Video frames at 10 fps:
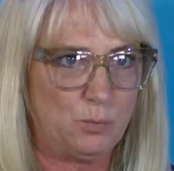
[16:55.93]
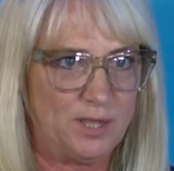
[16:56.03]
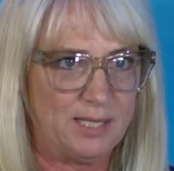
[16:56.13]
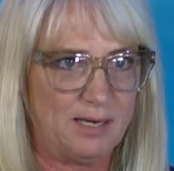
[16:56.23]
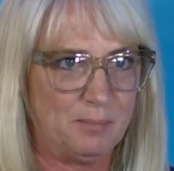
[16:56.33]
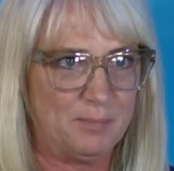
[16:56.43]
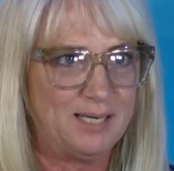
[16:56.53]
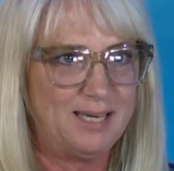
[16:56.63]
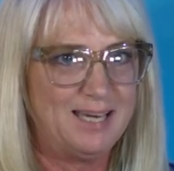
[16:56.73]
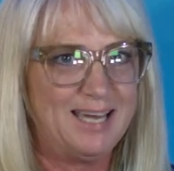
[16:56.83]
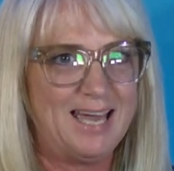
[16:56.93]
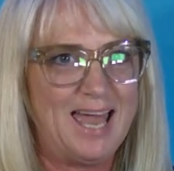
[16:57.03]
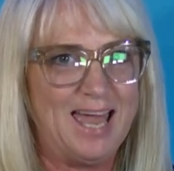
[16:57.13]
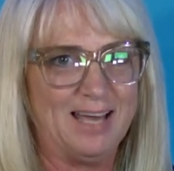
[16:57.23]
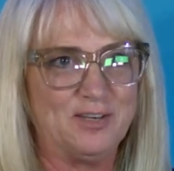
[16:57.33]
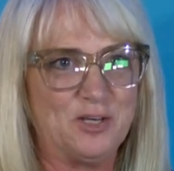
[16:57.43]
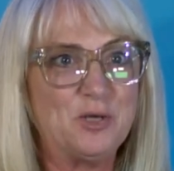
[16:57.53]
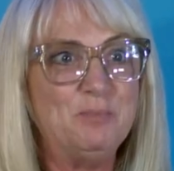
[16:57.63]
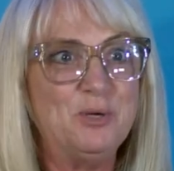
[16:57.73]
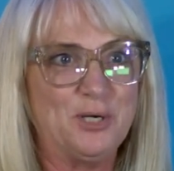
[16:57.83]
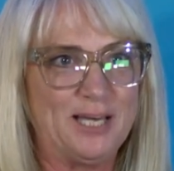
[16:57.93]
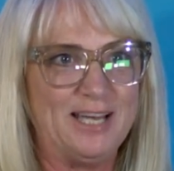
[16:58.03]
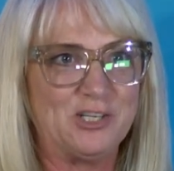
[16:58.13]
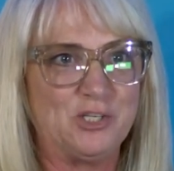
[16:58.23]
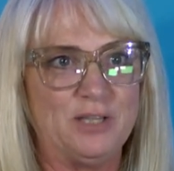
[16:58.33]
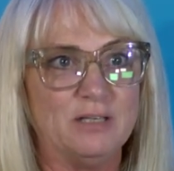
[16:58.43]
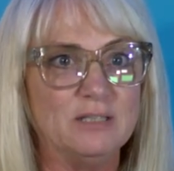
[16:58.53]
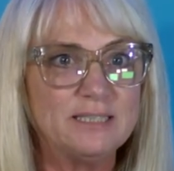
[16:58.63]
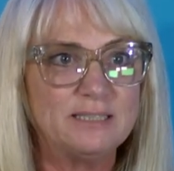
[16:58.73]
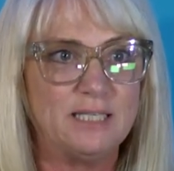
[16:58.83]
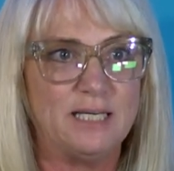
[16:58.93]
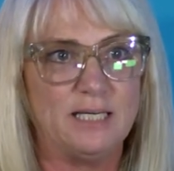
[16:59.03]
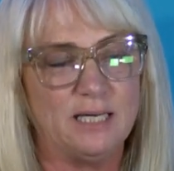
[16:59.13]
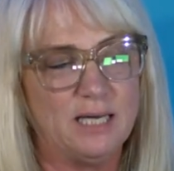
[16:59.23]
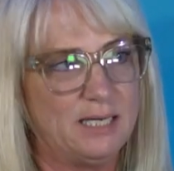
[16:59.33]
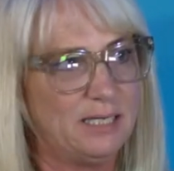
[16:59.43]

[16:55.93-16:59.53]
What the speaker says: with them and the communication and the listening